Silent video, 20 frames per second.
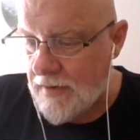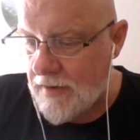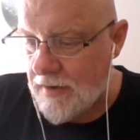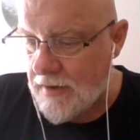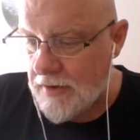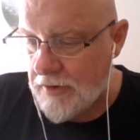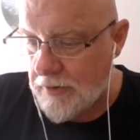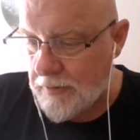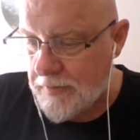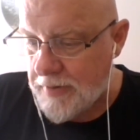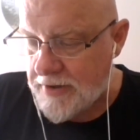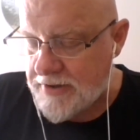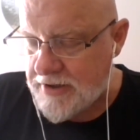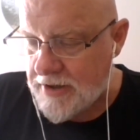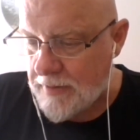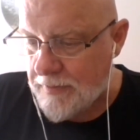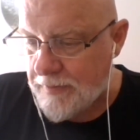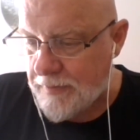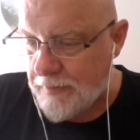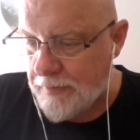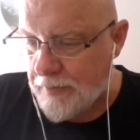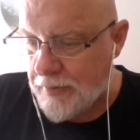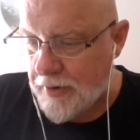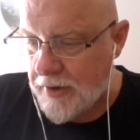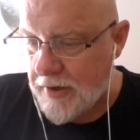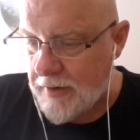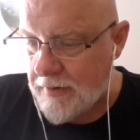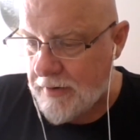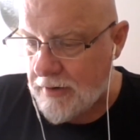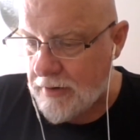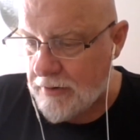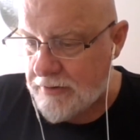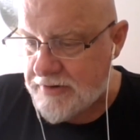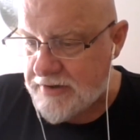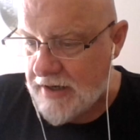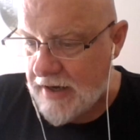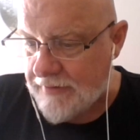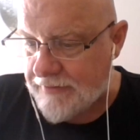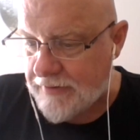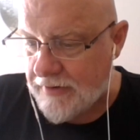It picks up pretty close
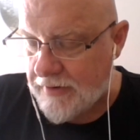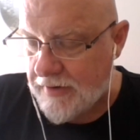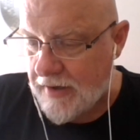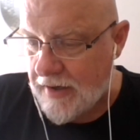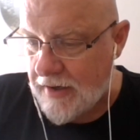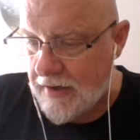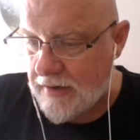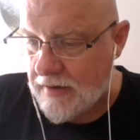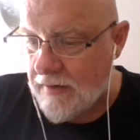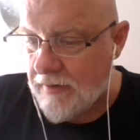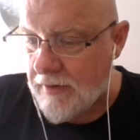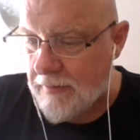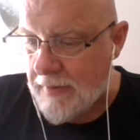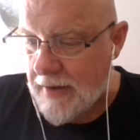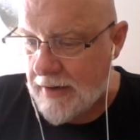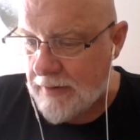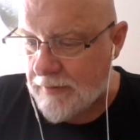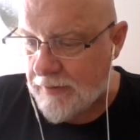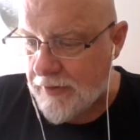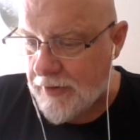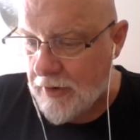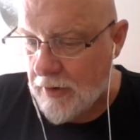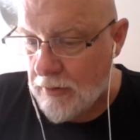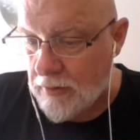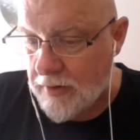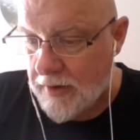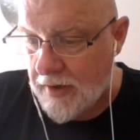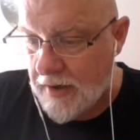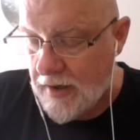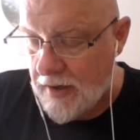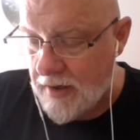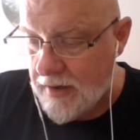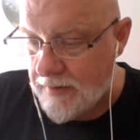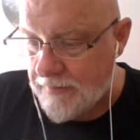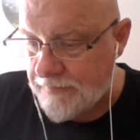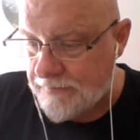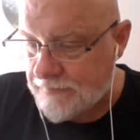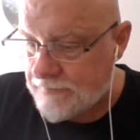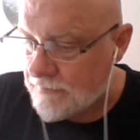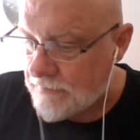after the end of The Man with the Golden
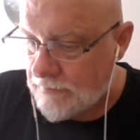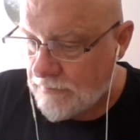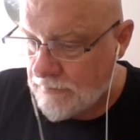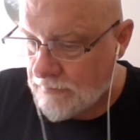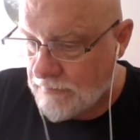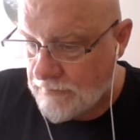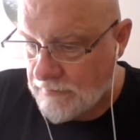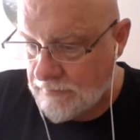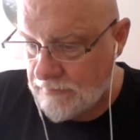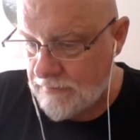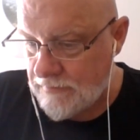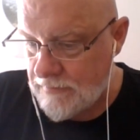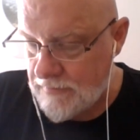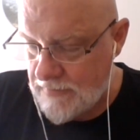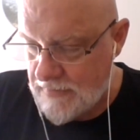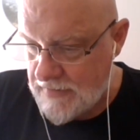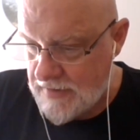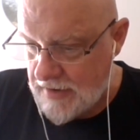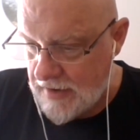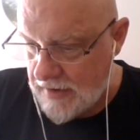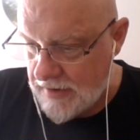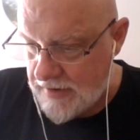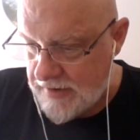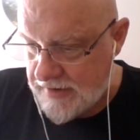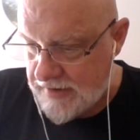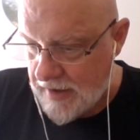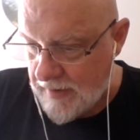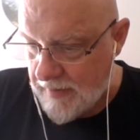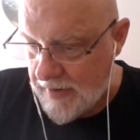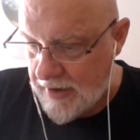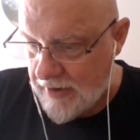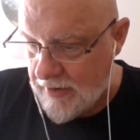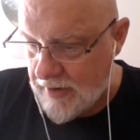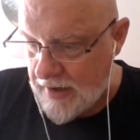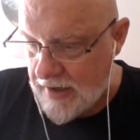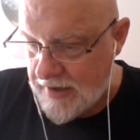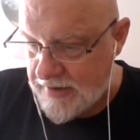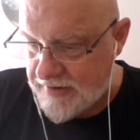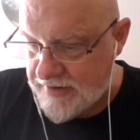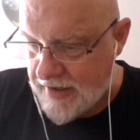Gun, in the same era
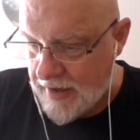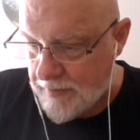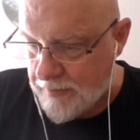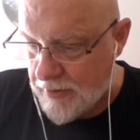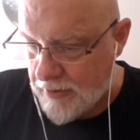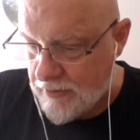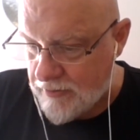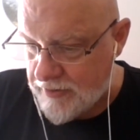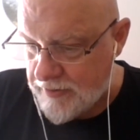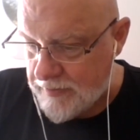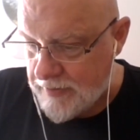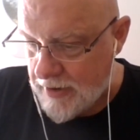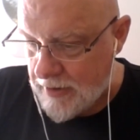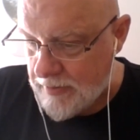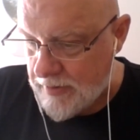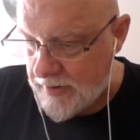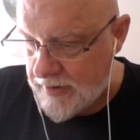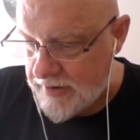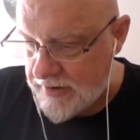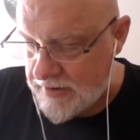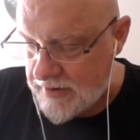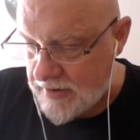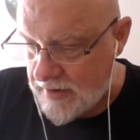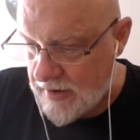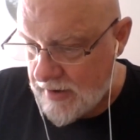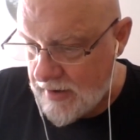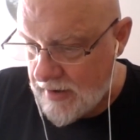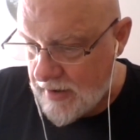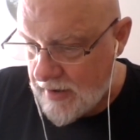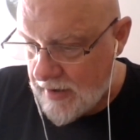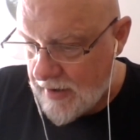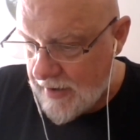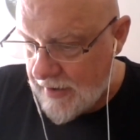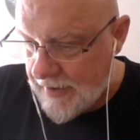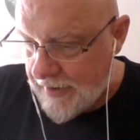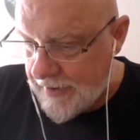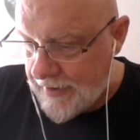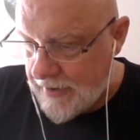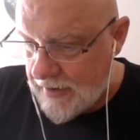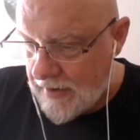as that book was published.
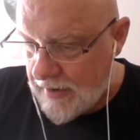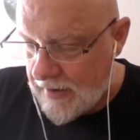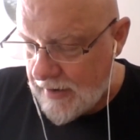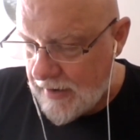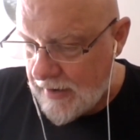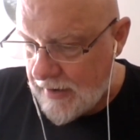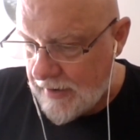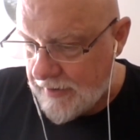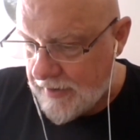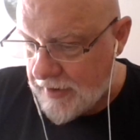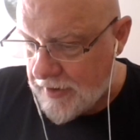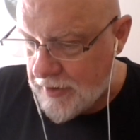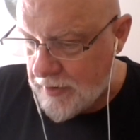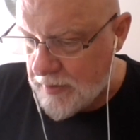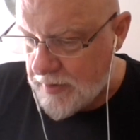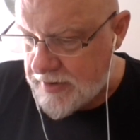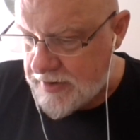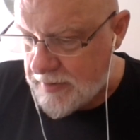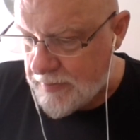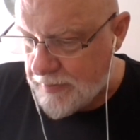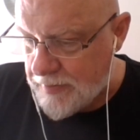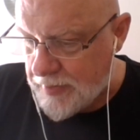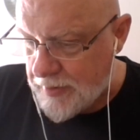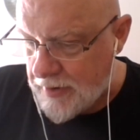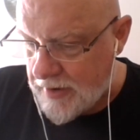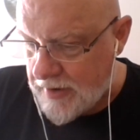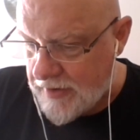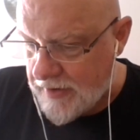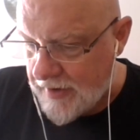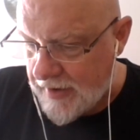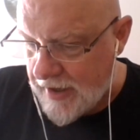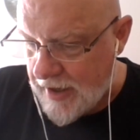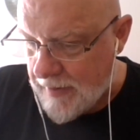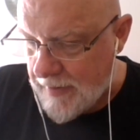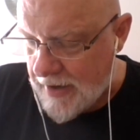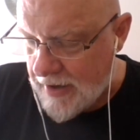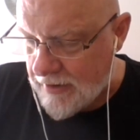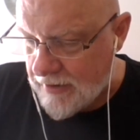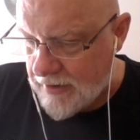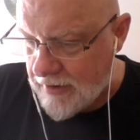Then there was a book that came
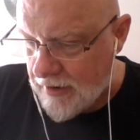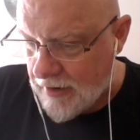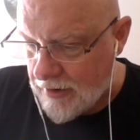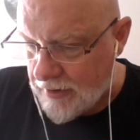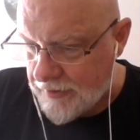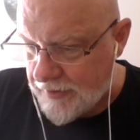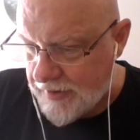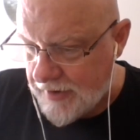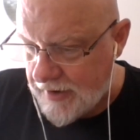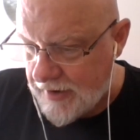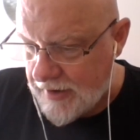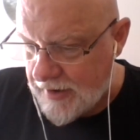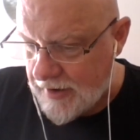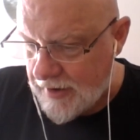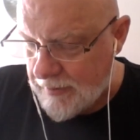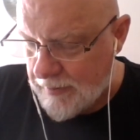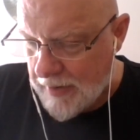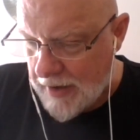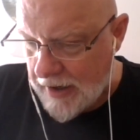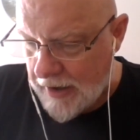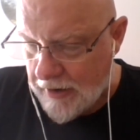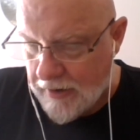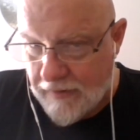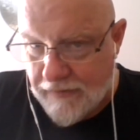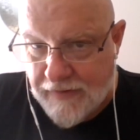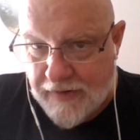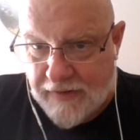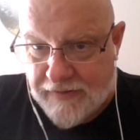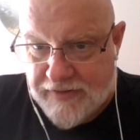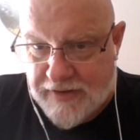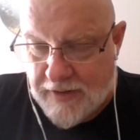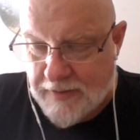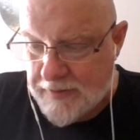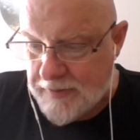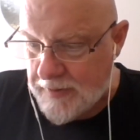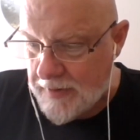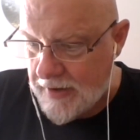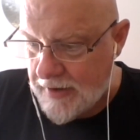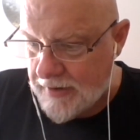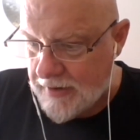out called The Biography of James
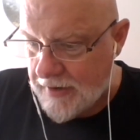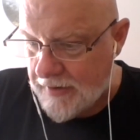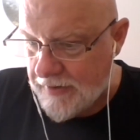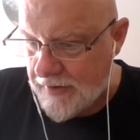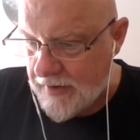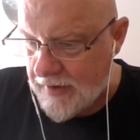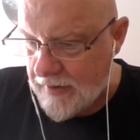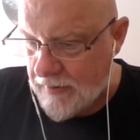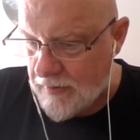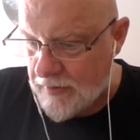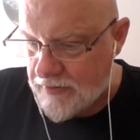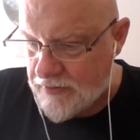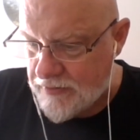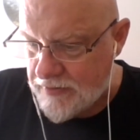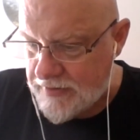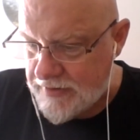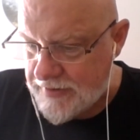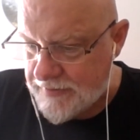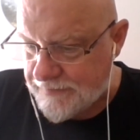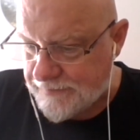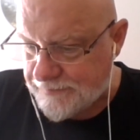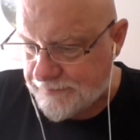Bond, I think, which was